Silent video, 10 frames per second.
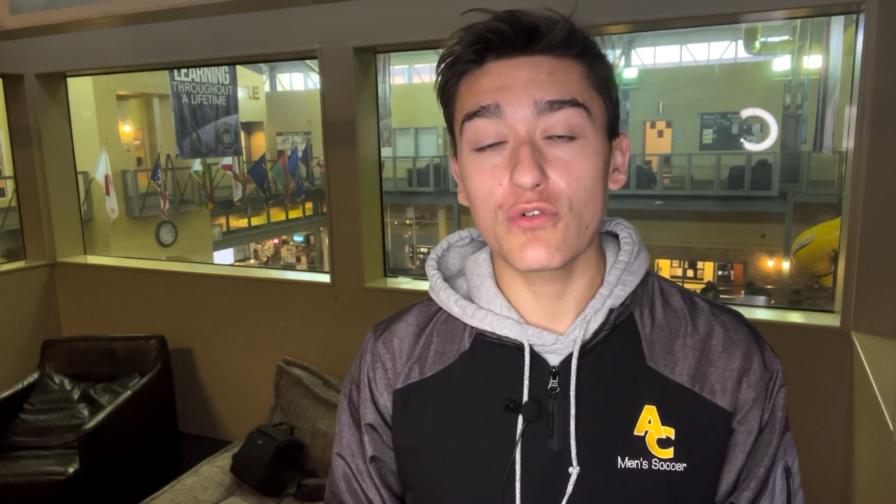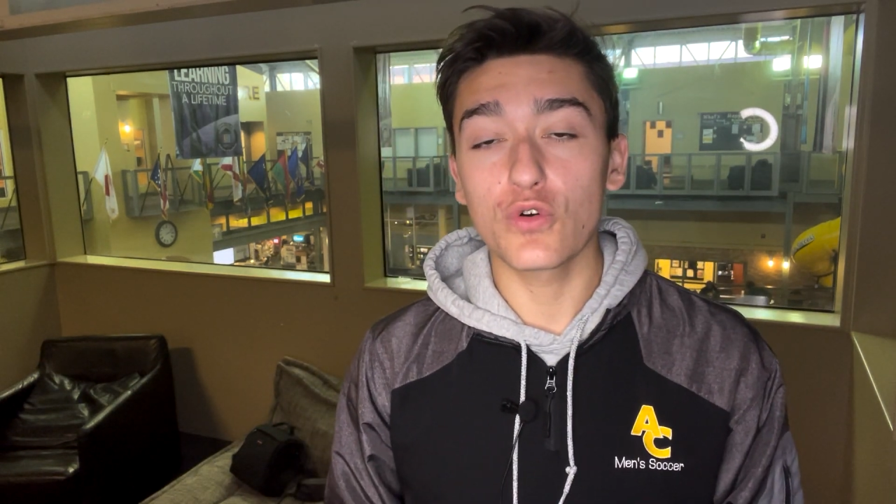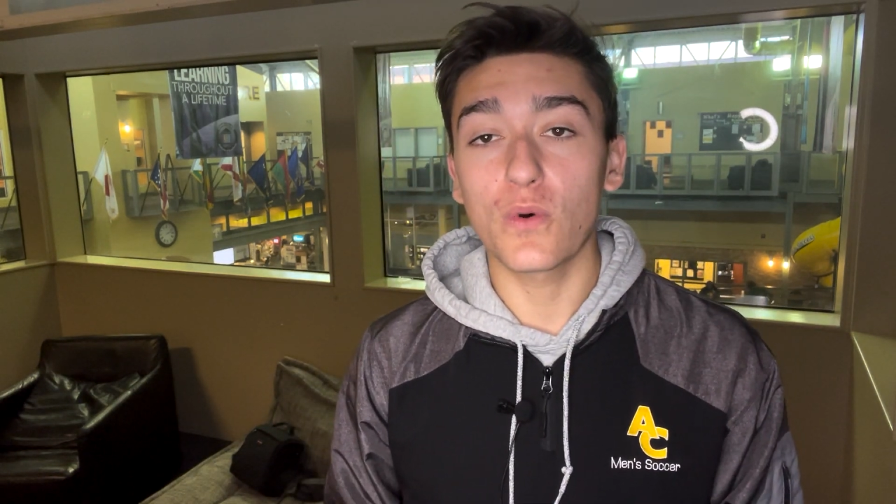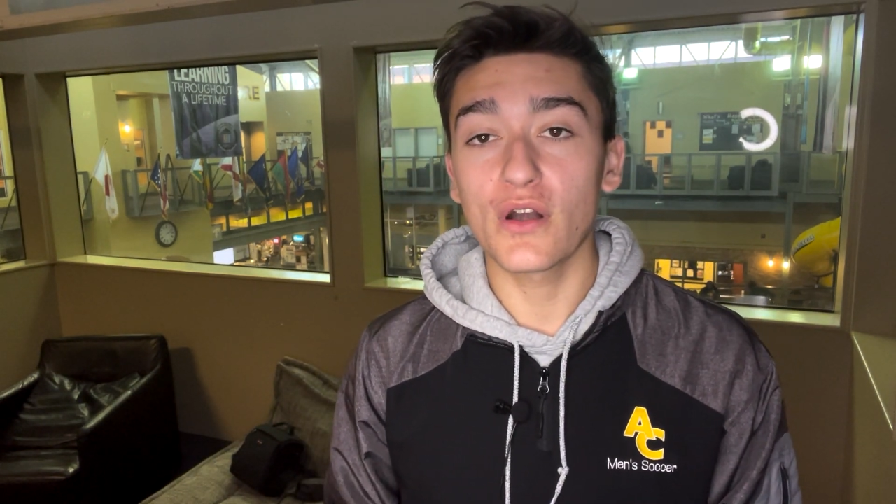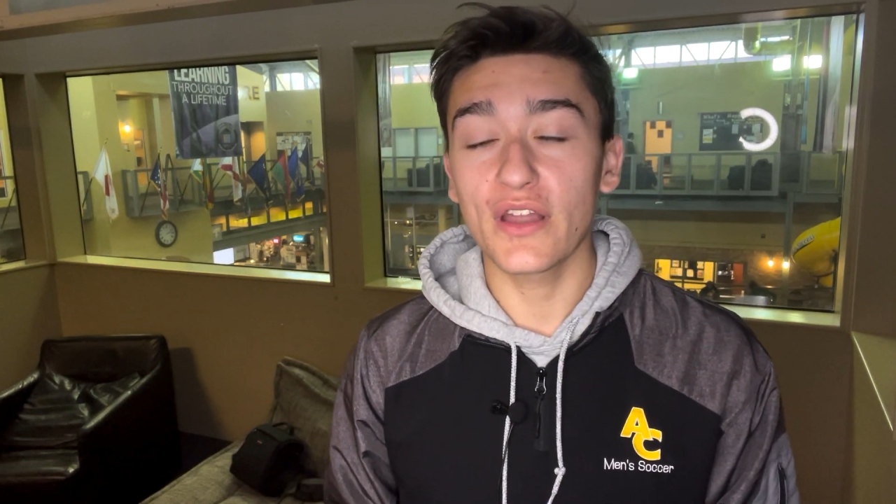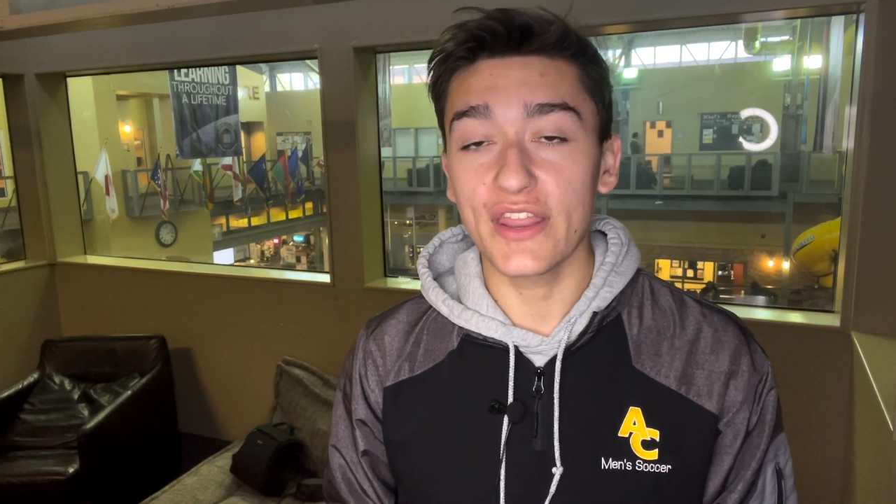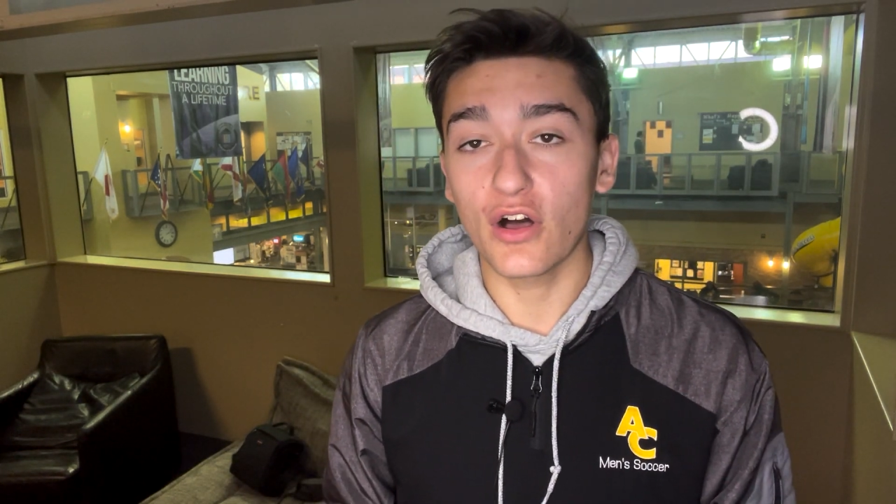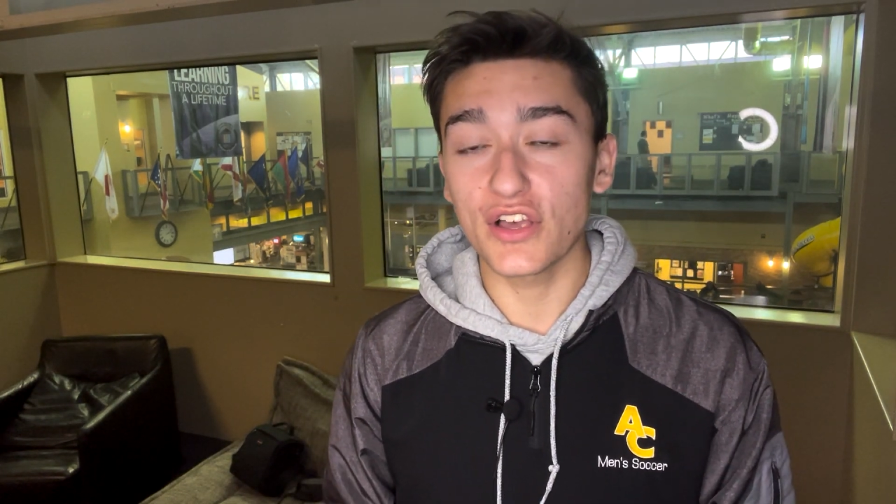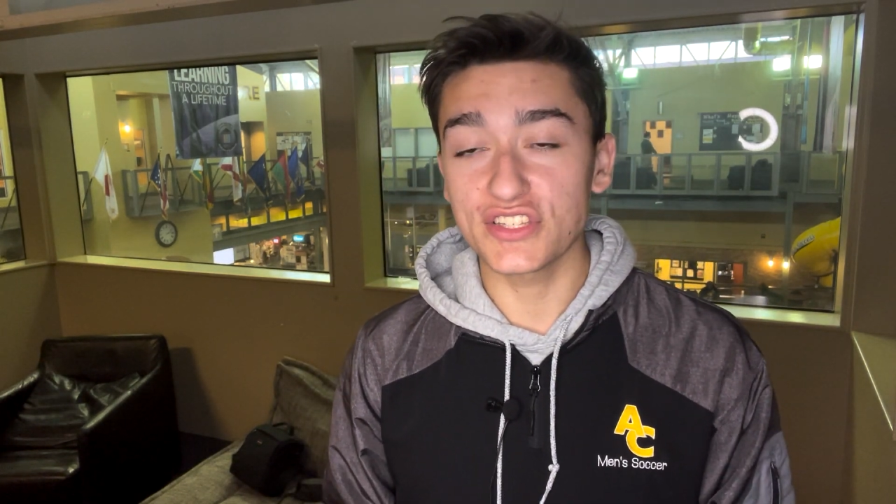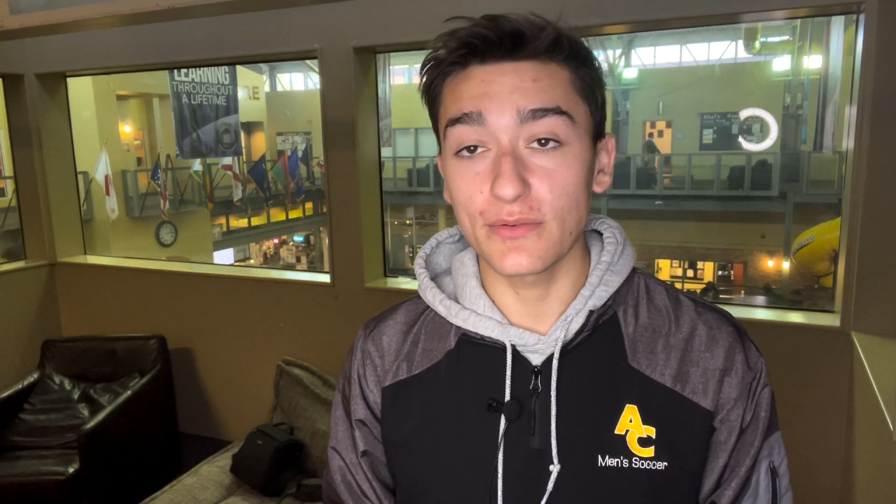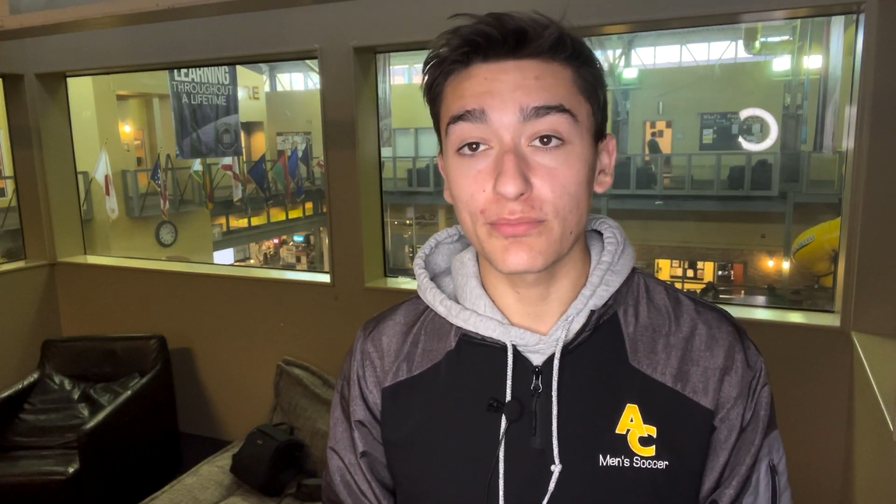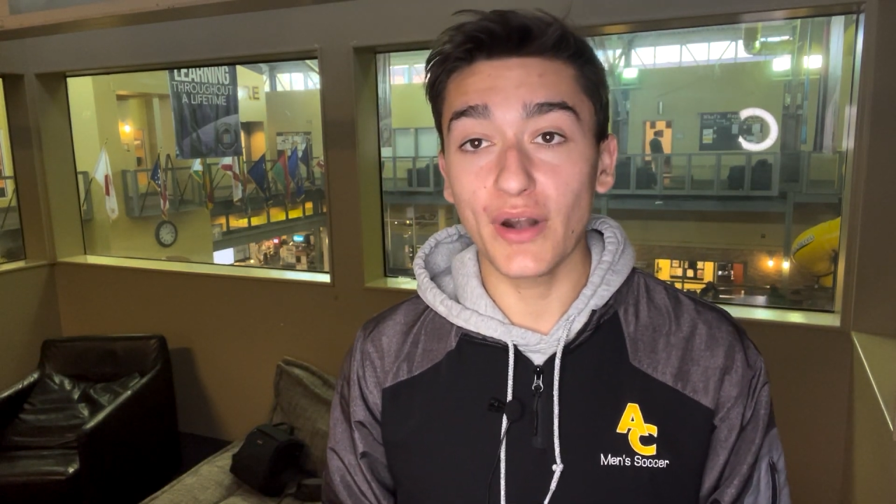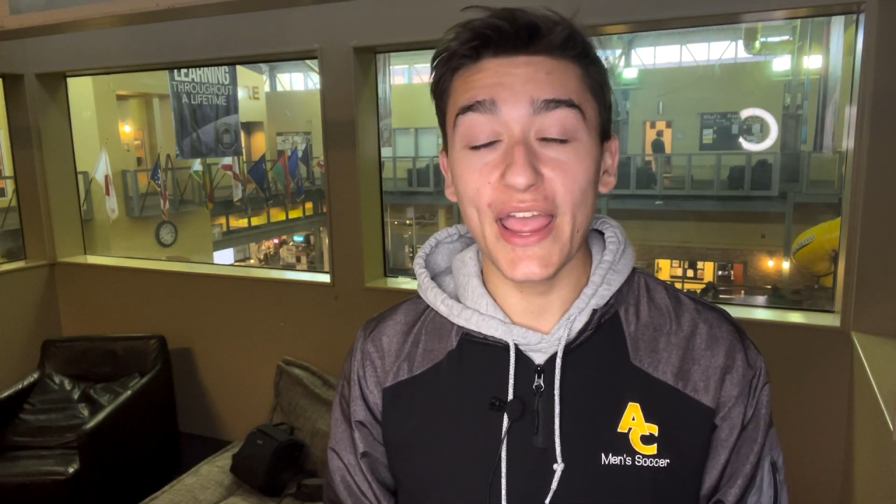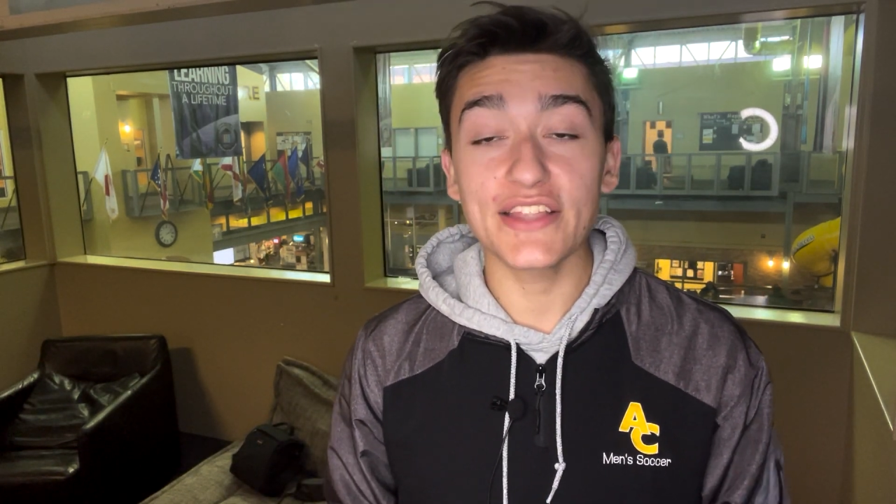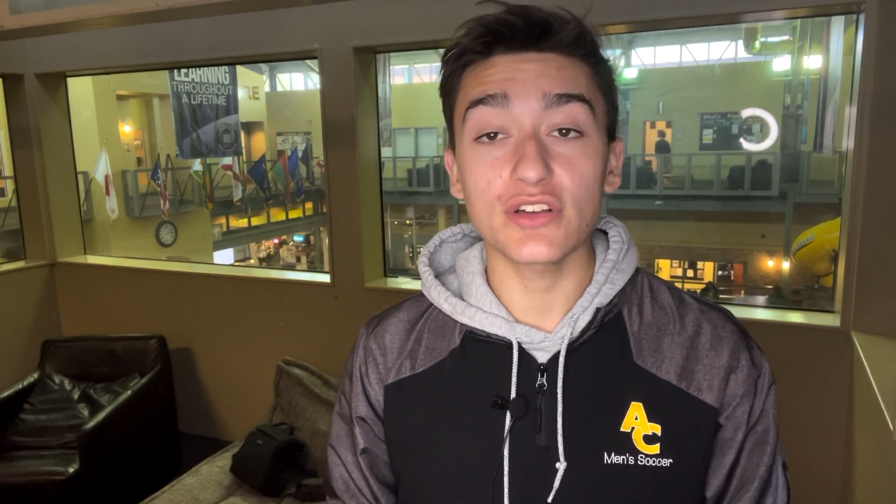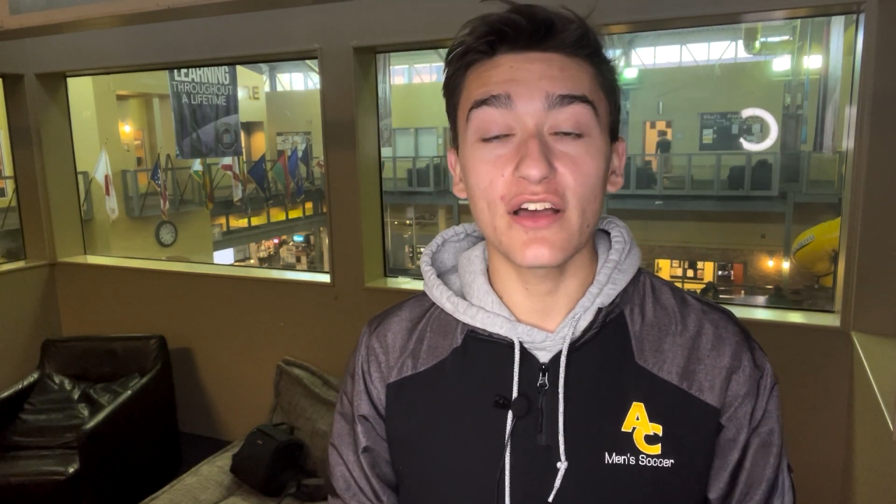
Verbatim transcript: Okwara and Austin Bryant